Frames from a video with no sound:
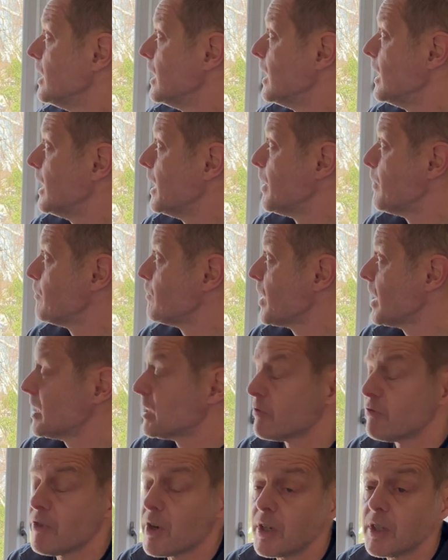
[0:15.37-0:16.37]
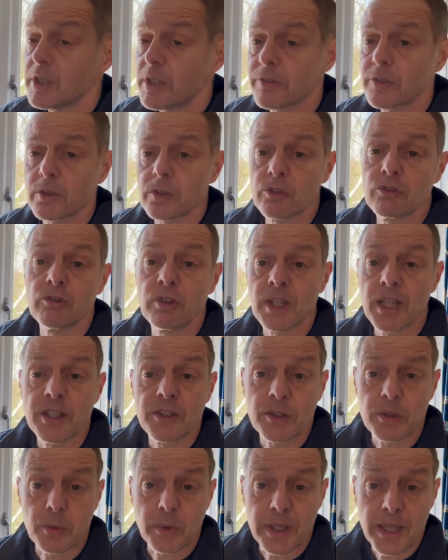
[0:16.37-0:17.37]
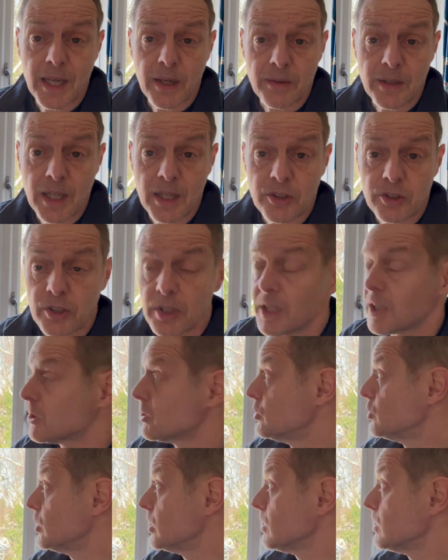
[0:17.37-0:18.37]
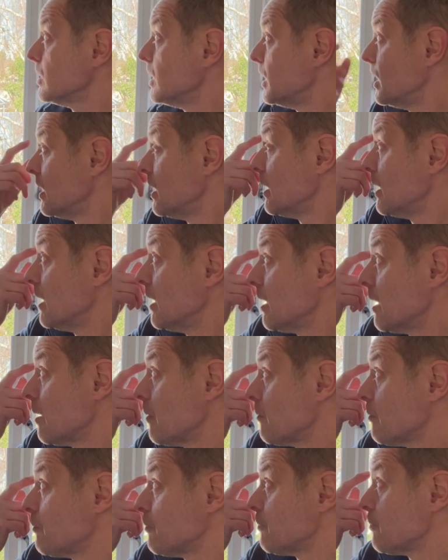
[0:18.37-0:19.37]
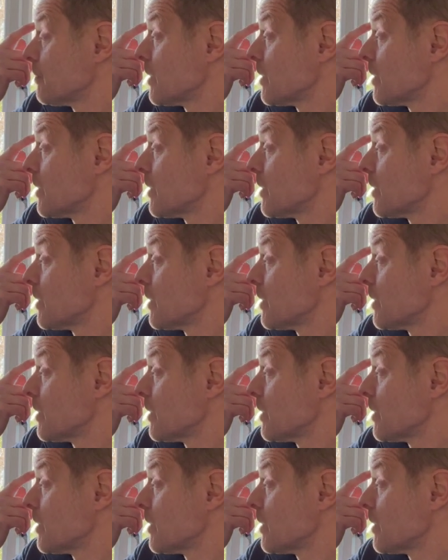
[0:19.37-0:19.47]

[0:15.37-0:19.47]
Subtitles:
and it's very difficult to drill into it without an SDS drill. I'm